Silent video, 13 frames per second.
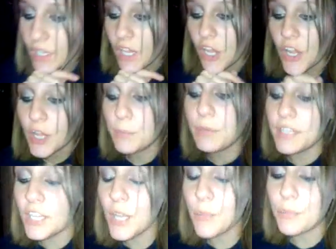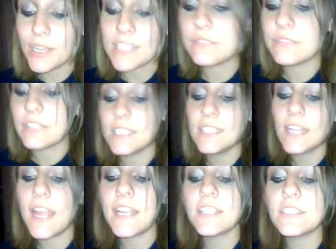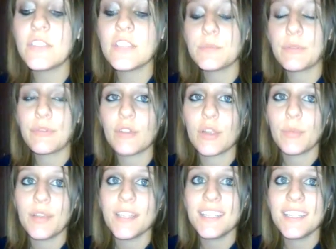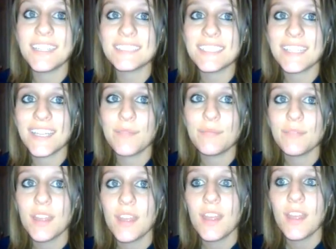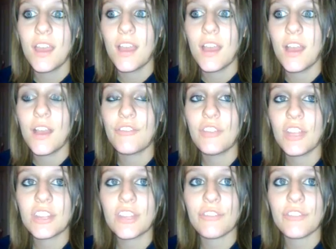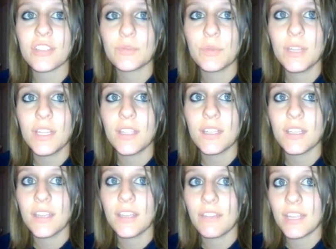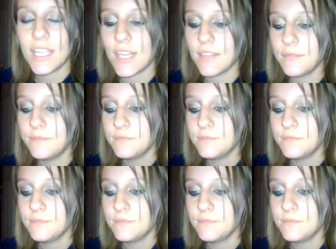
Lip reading: are you planning on breastfeeding? I answered this before, but yes I am, for like the first week, if I can.